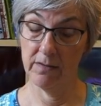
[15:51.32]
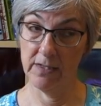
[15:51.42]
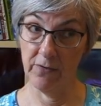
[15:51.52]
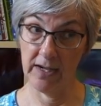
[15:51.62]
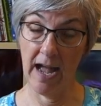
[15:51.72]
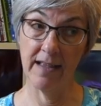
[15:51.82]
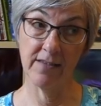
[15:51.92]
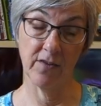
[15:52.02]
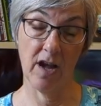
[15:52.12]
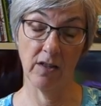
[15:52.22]
different kinds
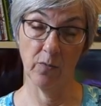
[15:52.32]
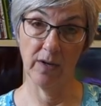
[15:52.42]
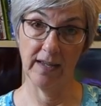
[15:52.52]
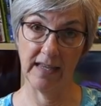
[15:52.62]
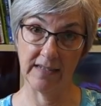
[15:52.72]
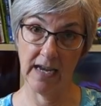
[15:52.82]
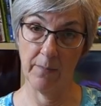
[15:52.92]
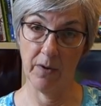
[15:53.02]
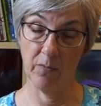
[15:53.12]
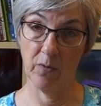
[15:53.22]
of color work at that
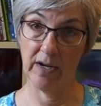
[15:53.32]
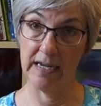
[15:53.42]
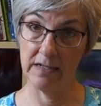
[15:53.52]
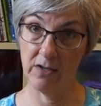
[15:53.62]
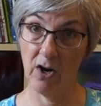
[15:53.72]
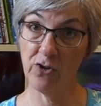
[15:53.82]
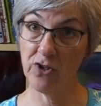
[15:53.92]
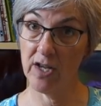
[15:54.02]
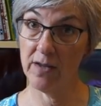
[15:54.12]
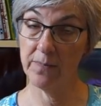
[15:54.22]
time. I would work
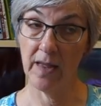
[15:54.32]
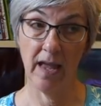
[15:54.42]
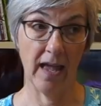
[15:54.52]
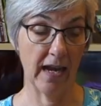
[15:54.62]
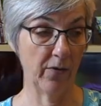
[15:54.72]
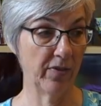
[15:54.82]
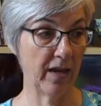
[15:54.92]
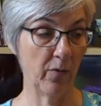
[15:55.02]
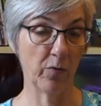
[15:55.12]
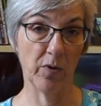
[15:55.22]
intarsia, and then
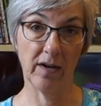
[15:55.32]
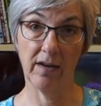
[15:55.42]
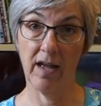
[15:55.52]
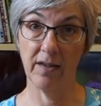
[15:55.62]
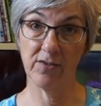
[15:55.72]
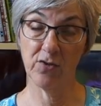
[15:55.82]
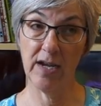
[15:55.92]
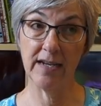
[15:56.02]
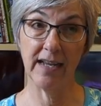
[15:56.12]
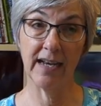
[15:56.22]
I would work
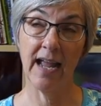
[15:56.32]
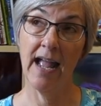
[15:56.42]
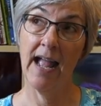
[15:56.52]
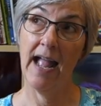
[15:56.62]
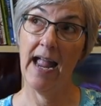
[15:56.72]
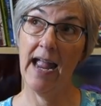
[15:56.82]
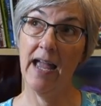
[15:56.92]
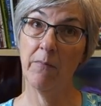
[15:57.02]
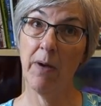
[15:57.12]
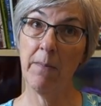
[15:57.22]
stranded.
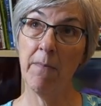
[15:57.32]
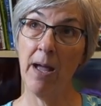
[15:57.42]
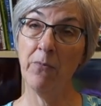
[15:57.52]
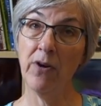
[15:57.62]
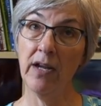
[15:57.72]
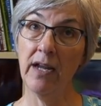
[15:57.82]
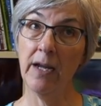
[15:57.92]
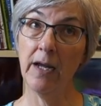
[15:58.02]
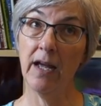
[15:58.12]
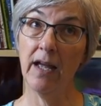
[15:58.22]
And my
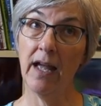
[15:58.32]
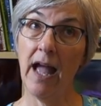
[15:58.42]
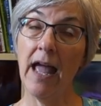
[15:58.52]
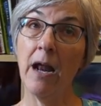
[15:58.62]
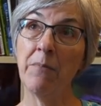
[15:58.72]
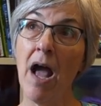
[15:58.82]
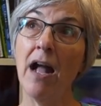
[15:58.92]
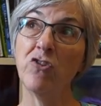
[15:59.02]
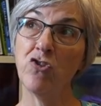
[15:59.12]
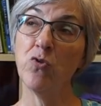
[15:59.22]
memory, and I'm
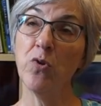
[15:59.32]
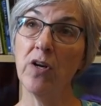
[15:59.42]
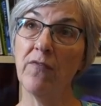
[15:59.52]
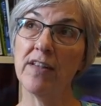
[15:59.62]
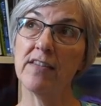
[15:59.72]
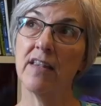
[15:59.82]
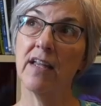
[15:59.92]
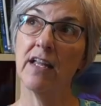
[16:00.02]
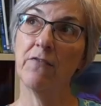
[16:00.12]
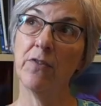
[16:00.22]
not sure if it's the
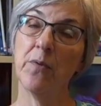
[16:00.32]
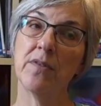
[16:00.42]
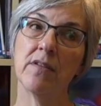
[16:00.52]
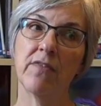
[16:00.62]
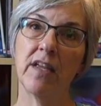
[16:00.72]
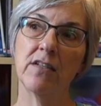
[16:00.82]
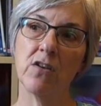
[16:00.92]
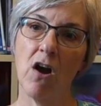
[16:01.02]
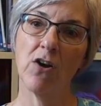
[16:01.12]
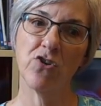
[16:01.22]
influence of the
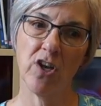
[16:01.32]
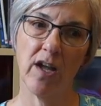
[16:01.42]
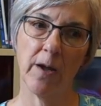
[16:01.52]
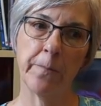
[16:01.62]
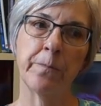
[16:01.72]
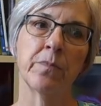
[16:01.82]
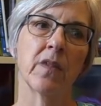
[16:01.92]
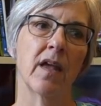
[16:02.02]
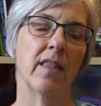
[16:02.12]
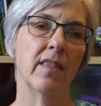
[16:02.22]
intarsia
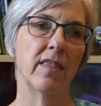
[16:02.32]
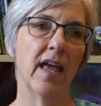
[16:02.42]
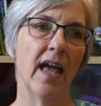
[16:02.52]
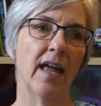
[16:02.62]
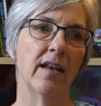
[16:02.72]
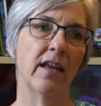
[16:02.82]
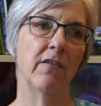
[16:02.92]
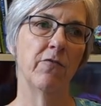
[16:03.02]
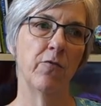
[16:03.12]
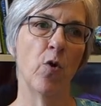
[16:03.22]
that
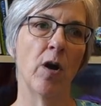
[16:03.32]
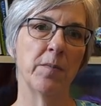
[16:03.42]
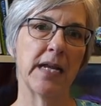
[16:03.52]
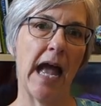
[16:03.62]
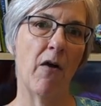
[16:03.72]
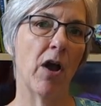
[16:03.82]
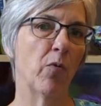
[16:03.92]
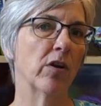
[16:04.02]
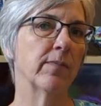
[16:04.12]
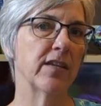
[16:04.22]
informed how I
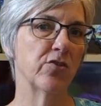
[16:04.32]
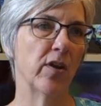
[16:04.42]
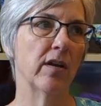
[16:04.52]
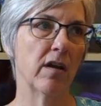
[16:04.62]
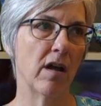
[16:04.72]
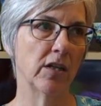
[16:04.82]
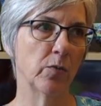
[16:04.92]
work my stranded color